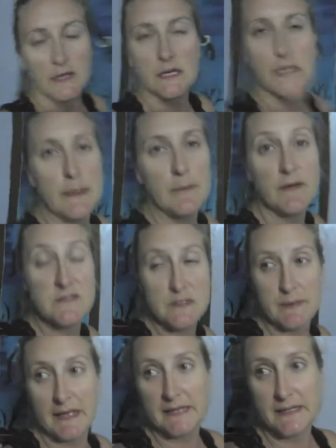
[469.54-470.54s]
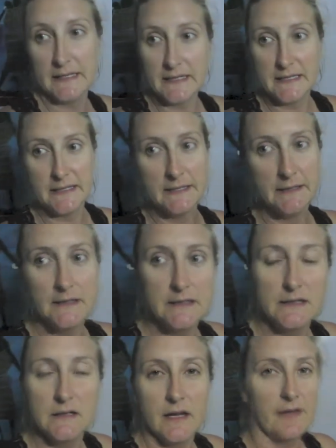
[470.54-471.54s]
I'm off to bed.
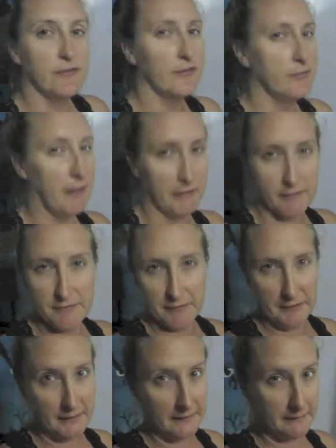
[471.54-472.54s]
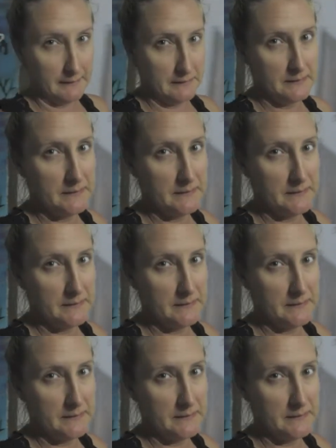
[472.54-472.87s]
I feel very, very ill.